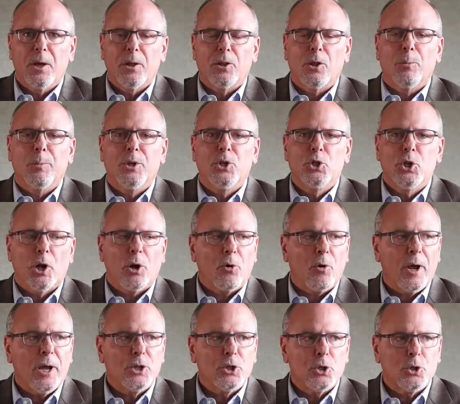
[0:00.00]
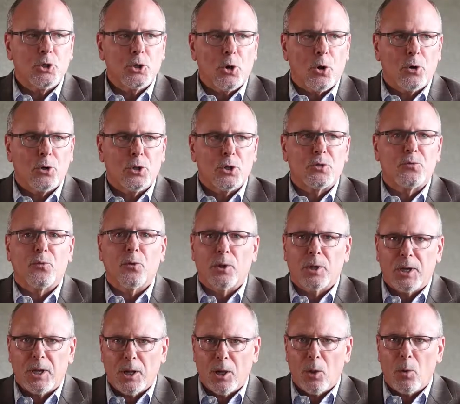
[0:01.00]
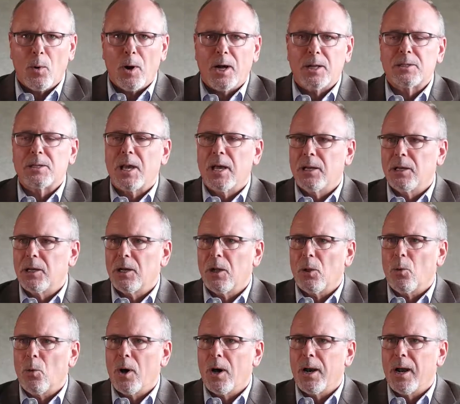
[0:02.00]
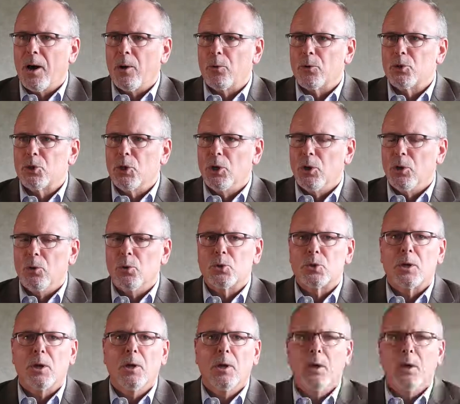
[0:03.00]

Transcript: There'll be generation charges for the kilowatts and kilowatt hours used.